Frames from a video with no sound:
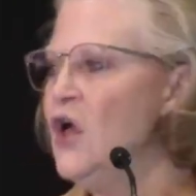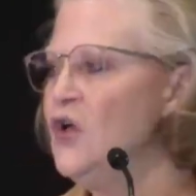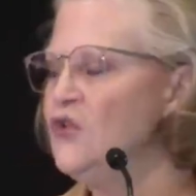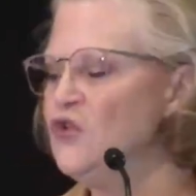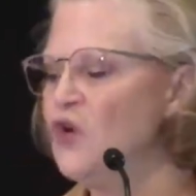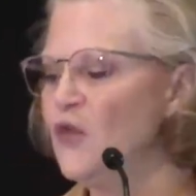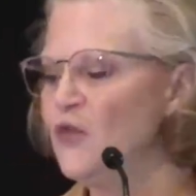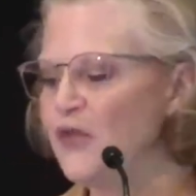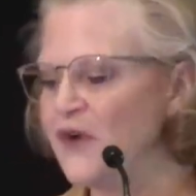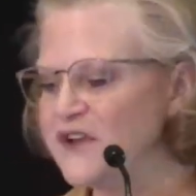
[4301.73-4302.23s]

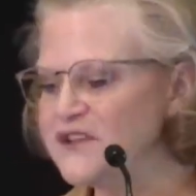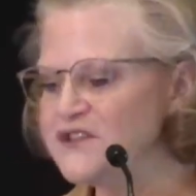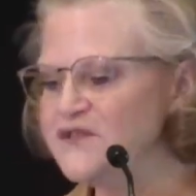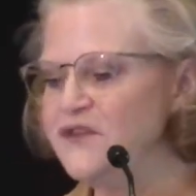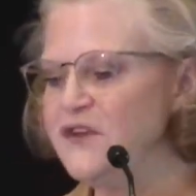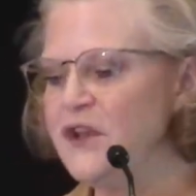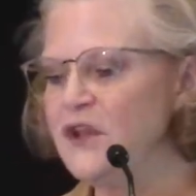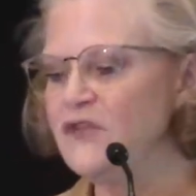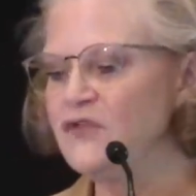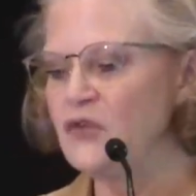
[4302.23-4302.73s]
No
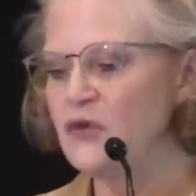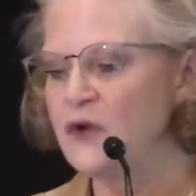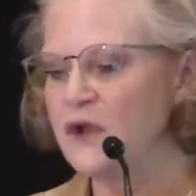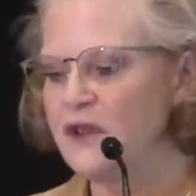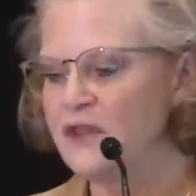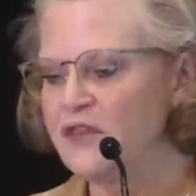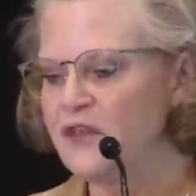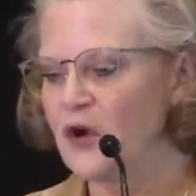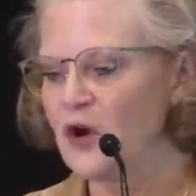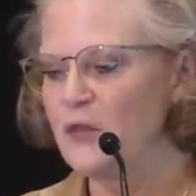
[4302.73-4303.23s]
breastfeeding
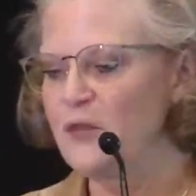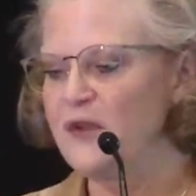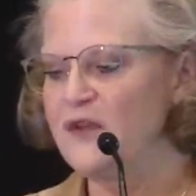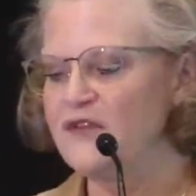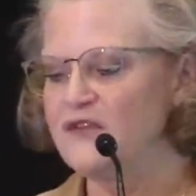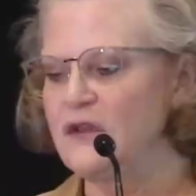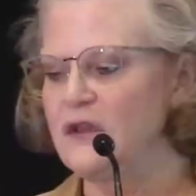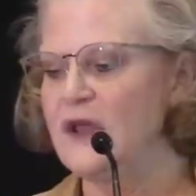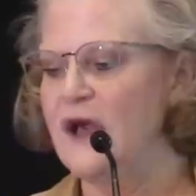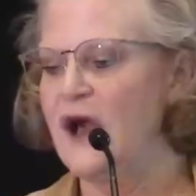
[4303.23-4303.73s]
during therapy
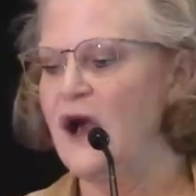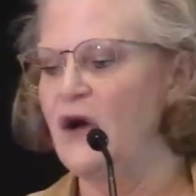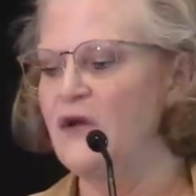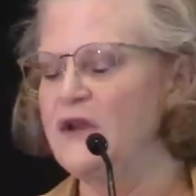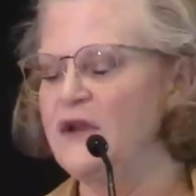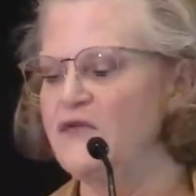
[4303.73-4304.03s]
is allowed,